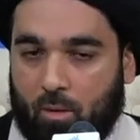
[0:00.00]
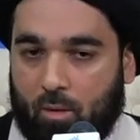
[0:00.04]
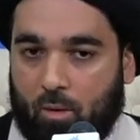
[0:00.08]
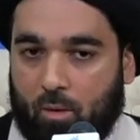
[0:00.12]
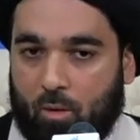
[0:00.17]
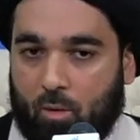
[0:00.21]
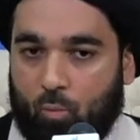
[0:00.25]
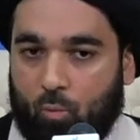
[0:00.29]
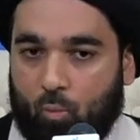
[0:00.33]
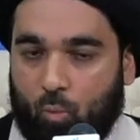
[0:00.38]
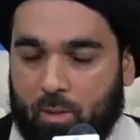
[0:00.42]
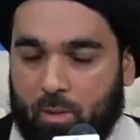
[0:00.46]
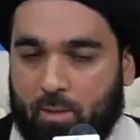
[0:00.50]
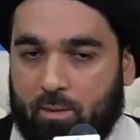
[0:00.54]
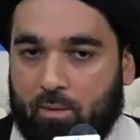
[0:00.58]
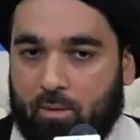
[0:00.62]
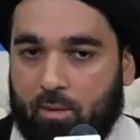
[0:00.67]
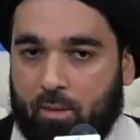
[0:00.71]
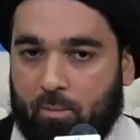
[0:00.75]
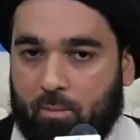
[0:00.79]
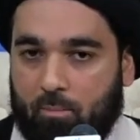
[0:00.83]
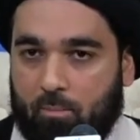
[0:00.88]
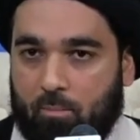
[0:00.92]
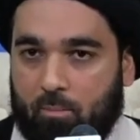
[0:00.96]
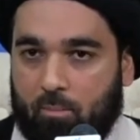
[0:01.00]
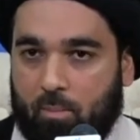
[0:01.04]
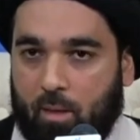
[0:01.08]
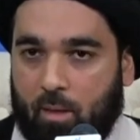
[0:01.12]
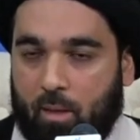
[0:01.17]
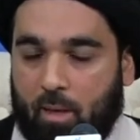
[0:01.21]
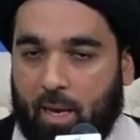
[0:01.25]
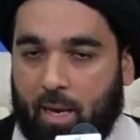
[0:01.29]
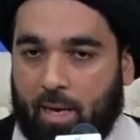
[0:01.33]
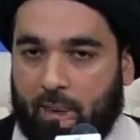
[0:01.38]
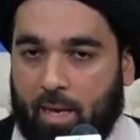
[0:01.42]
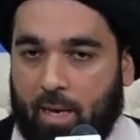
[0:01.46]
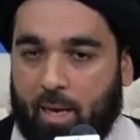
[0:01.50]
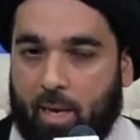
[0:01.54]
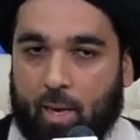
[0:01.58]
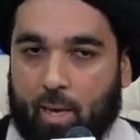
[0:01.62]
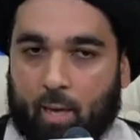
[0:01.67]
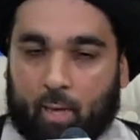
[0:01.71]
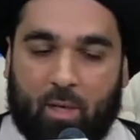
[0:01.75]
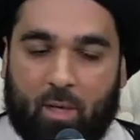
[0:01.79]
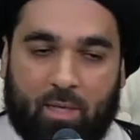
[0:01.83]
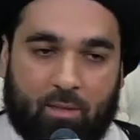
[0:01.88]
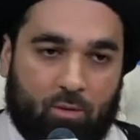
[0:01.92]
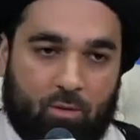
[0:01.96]
Wisdom has to
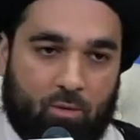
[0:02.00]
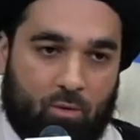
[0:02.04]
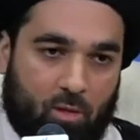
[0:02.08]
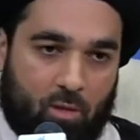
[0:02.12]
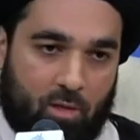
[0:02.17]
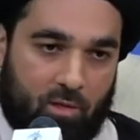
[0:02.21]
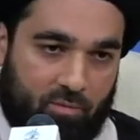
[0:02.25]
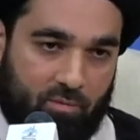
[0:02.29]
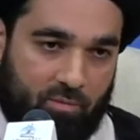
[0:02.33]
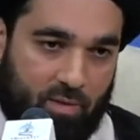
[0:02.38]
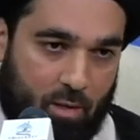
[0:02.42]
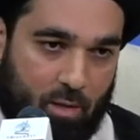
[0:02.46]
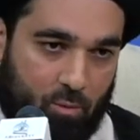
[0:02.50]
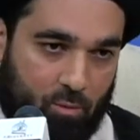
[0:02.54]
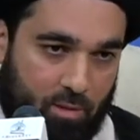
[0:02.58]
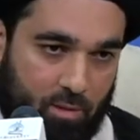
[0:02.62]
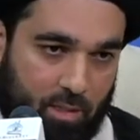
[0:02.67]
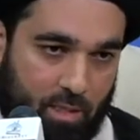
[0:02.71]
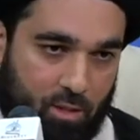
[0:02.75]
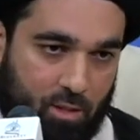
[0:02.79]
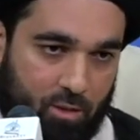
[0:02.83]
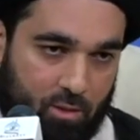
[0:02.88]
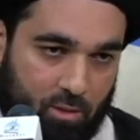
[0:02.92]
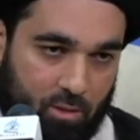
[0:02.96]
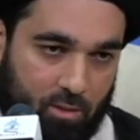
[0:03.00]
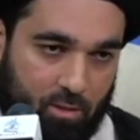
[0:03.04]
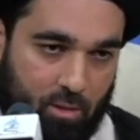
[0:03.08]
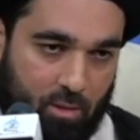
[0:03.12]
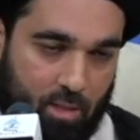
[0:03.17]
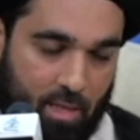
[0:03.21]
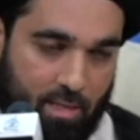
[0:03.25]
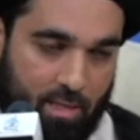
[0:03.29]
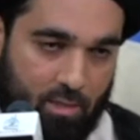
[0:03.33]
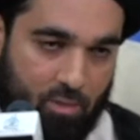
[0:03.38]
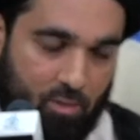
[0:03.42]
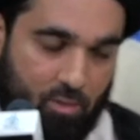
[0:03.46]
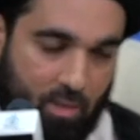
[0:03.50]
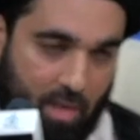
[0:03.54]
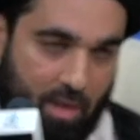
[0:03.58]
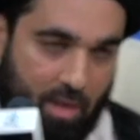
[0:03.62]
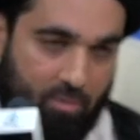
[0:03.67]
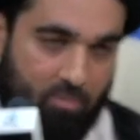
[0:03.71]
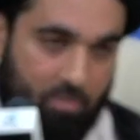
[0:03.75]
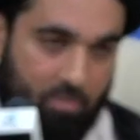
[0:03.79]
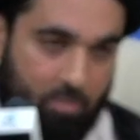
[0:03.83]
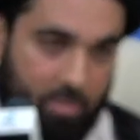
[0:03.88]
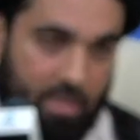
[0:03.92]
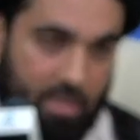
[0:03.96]
rest on a foundation, has to
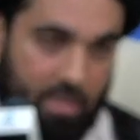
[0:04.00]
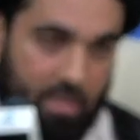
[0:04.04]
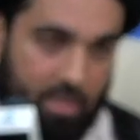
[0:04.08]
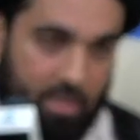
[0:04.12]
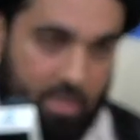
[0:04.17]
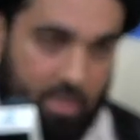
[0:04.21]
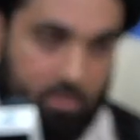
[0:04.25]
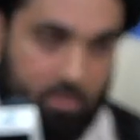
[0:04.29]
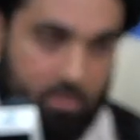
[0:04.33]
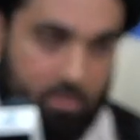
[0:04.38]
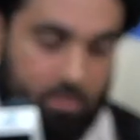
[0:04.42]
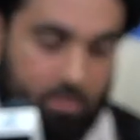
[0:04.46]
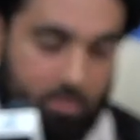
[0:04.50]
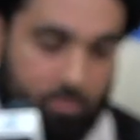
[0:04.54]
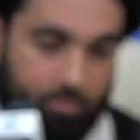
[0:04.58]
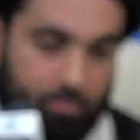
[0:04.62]
have a basis.